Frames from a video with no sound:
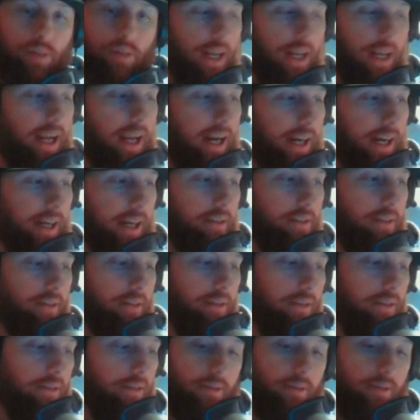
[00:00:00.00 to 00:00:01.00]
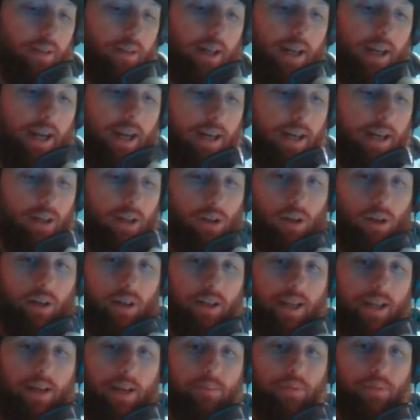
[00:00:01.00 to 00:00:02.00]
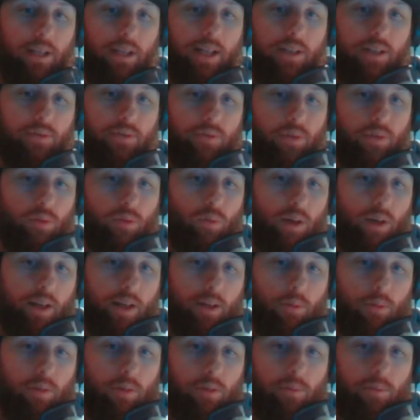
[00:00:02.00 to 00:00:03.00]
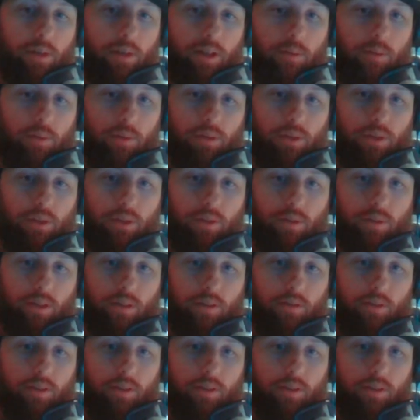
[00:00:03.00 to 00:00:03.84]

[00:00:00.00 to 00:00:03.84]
I had a lot of game plans for what he would have been able to do anyway.